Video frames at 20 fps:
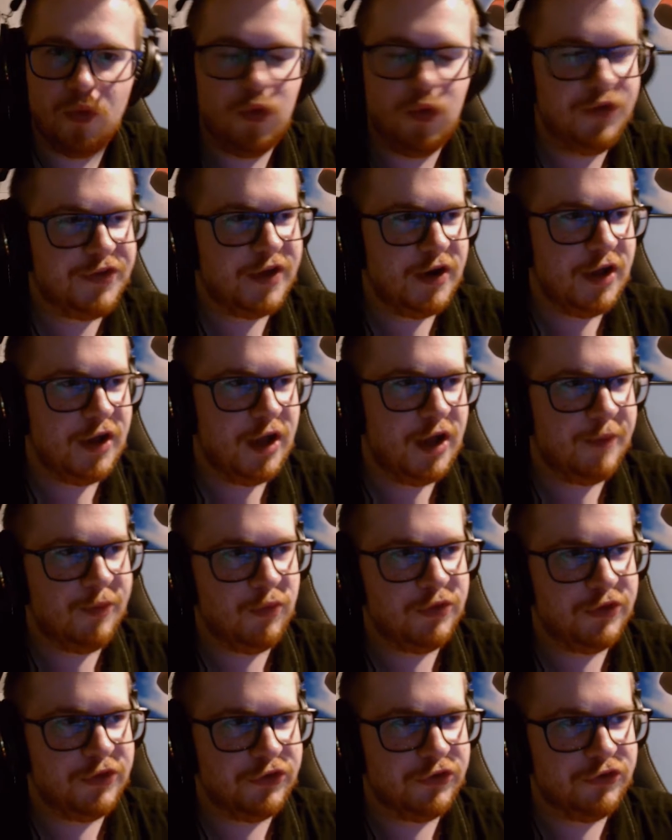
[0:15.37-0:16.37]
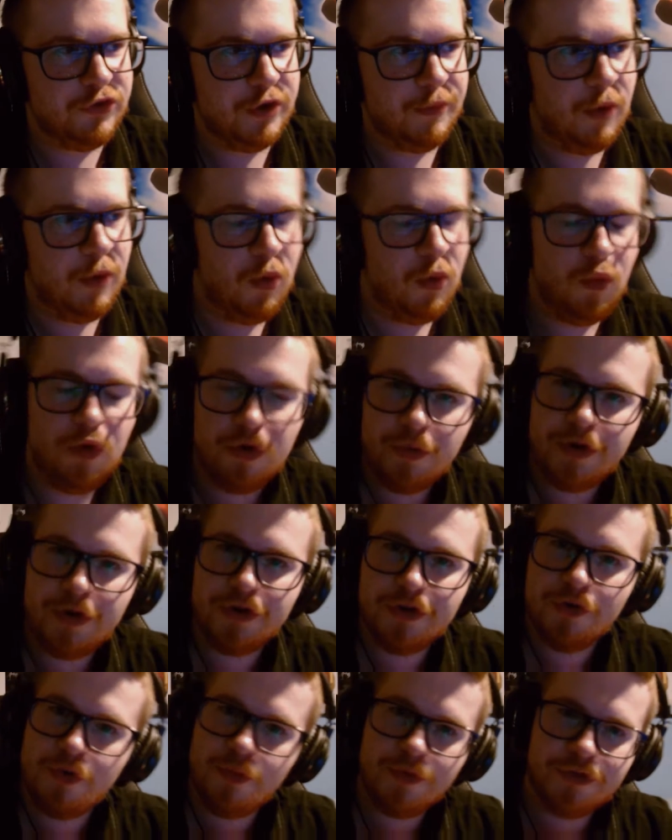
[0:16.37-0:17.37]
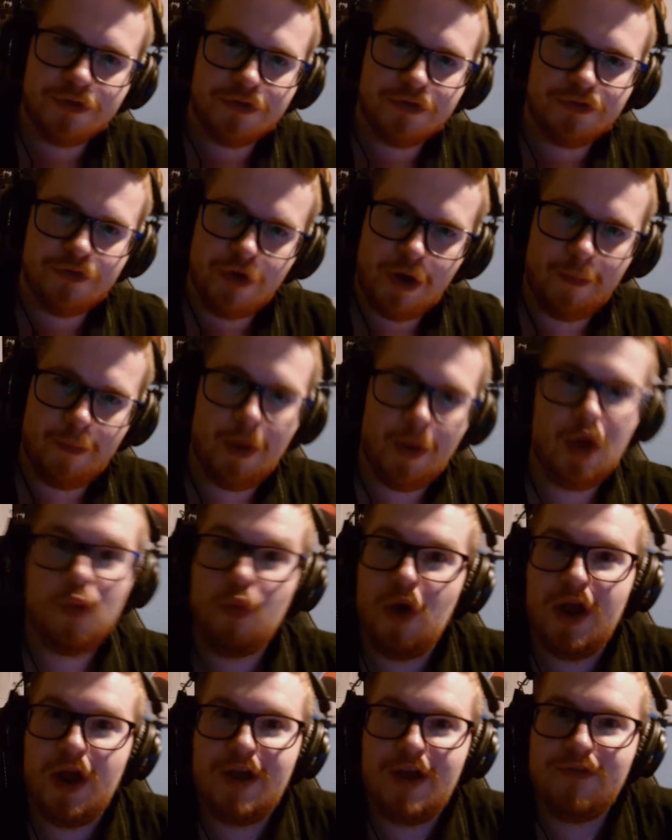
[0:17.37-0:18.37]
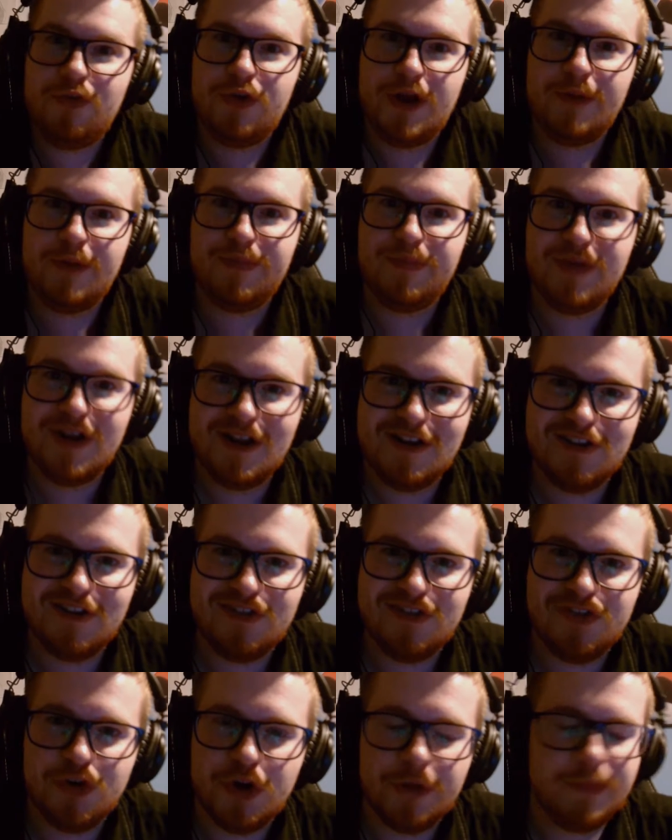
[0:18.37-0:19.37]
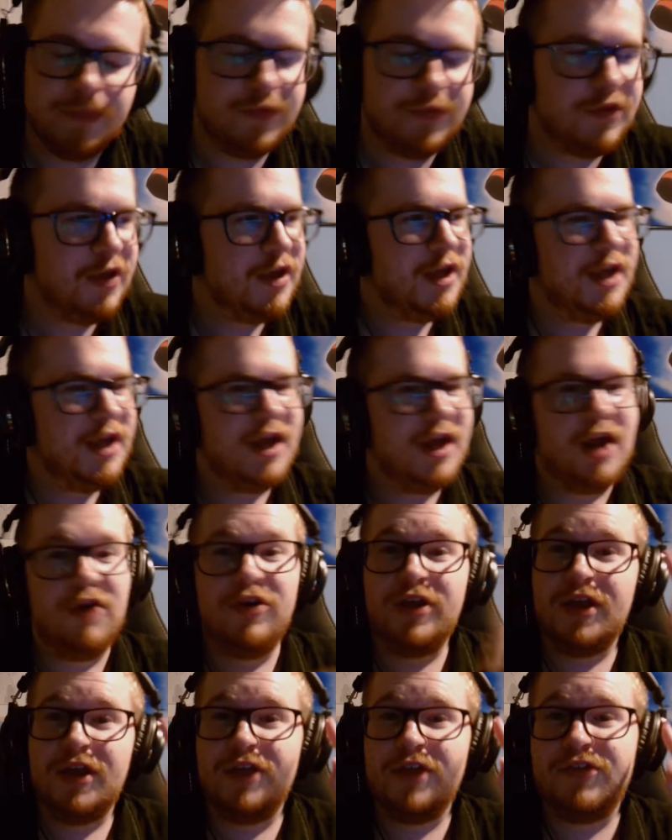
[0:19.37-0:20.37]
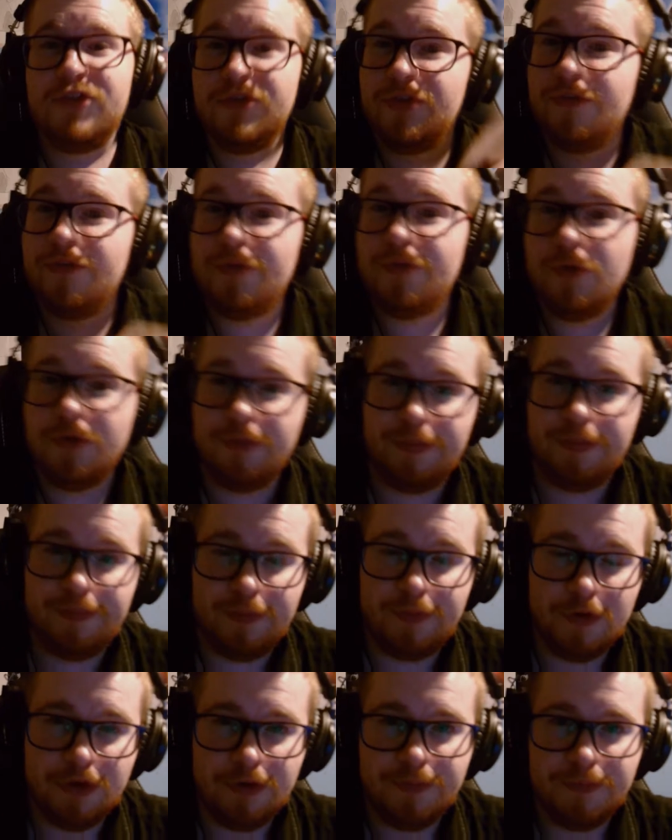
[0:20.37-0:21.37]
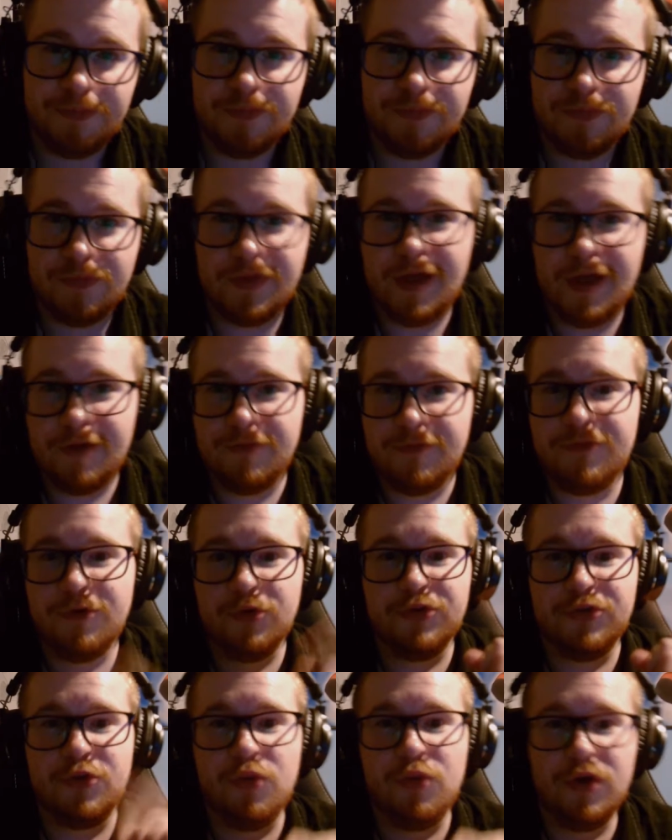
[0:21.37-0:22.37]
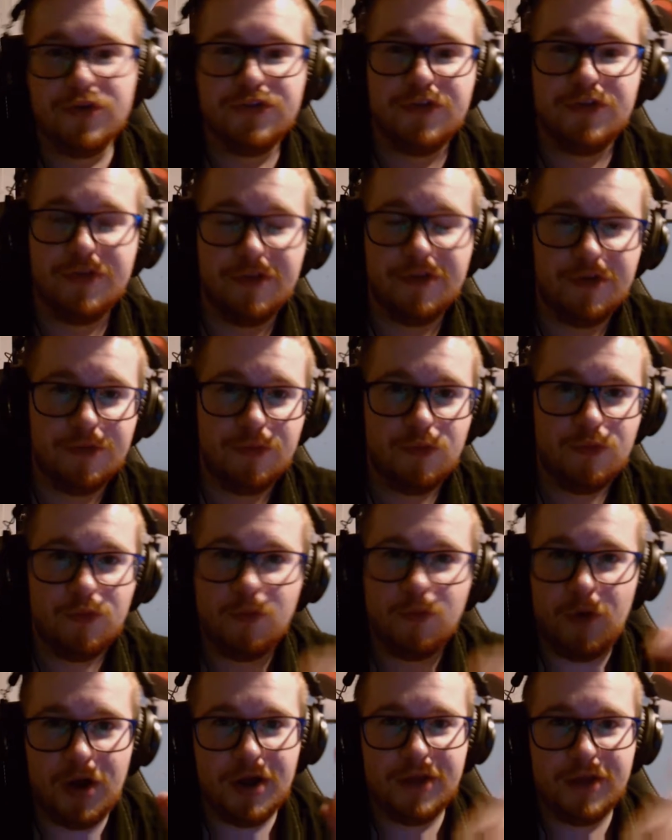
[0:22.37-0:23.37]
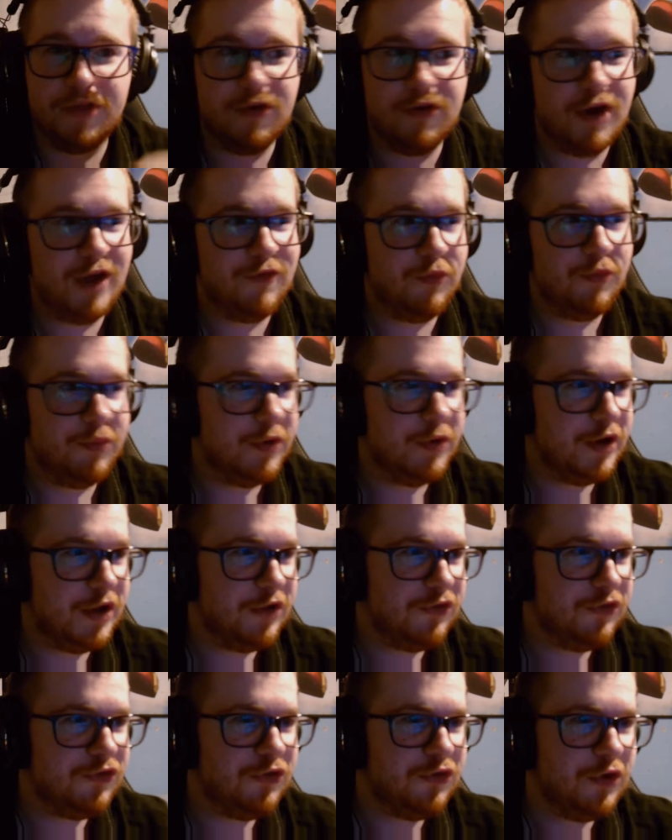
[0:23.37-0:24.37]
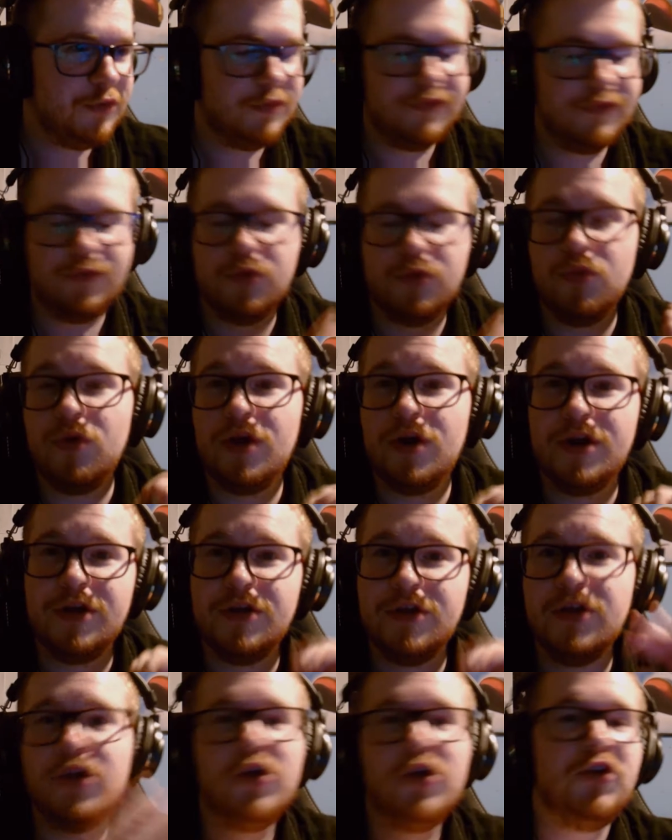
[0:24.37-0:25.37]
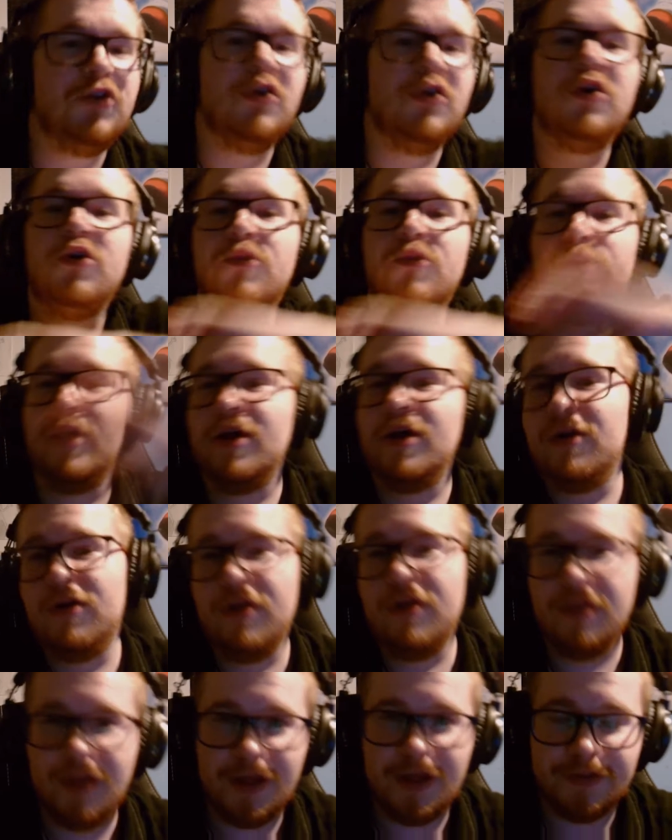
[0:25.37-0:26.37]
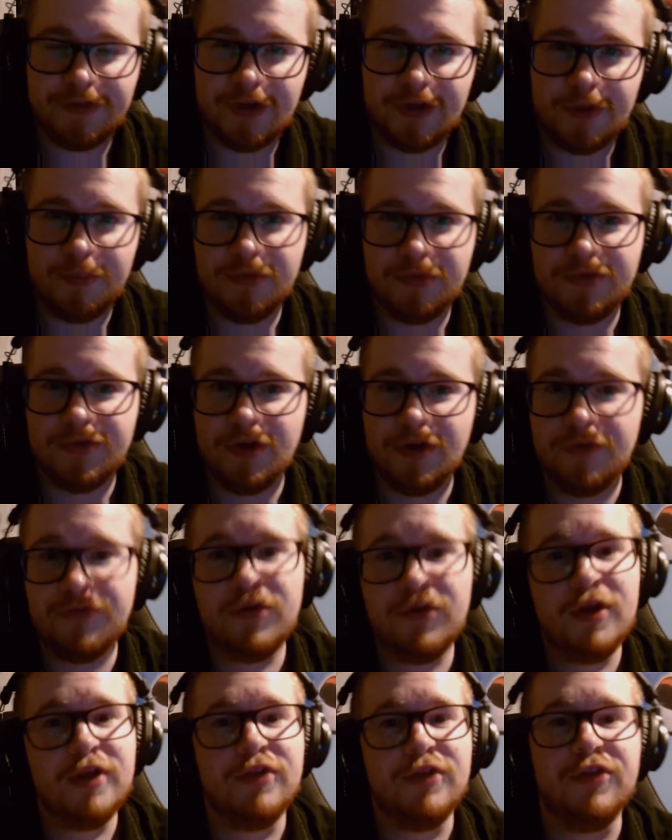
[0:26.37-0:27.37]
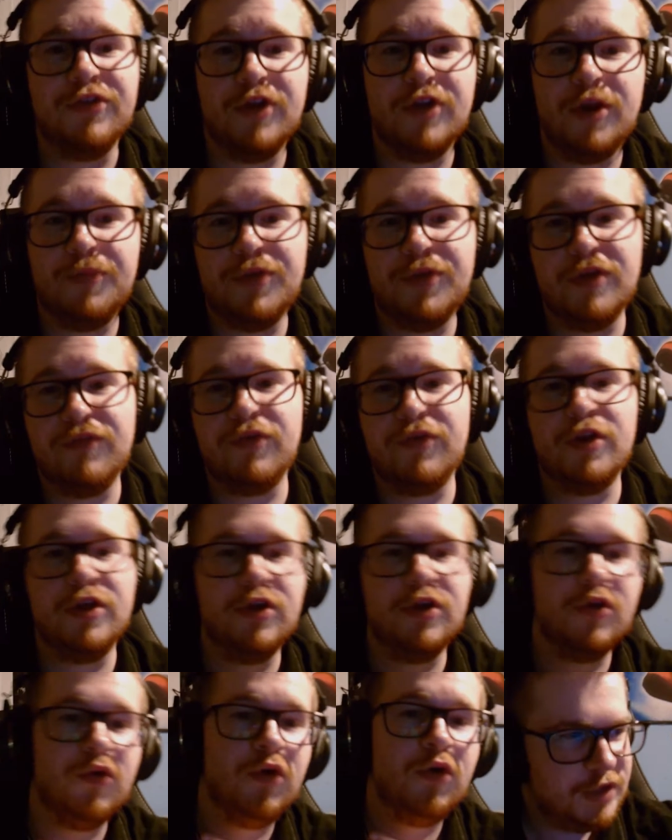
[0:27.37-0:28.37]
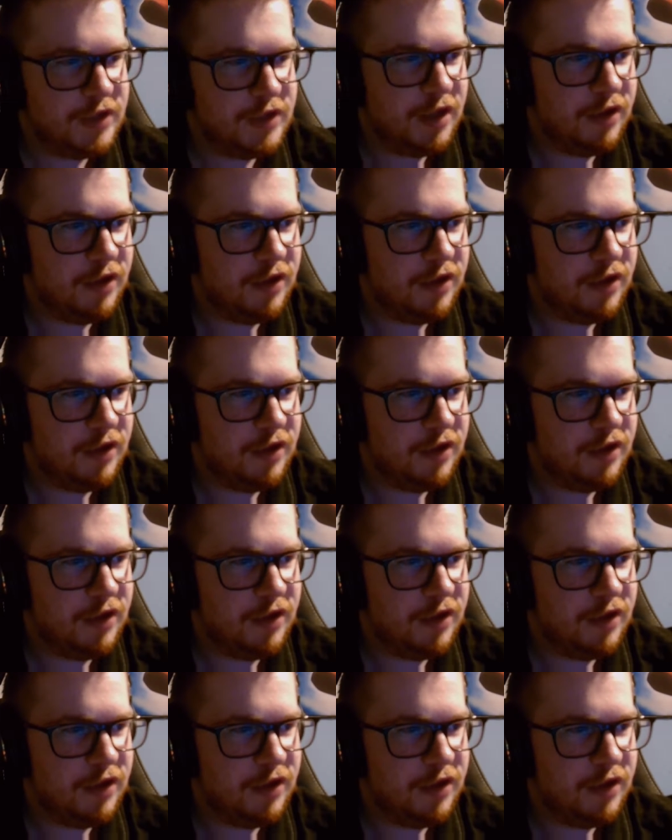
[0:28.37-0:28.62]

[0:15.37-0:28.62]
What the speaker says: What's gonna happen with the stream? What are we doing with the stream? Why have there not been any streams? I already answered that first question though. Why there haven't been any streams? If you want to know about all that type of stuff, there's an update video.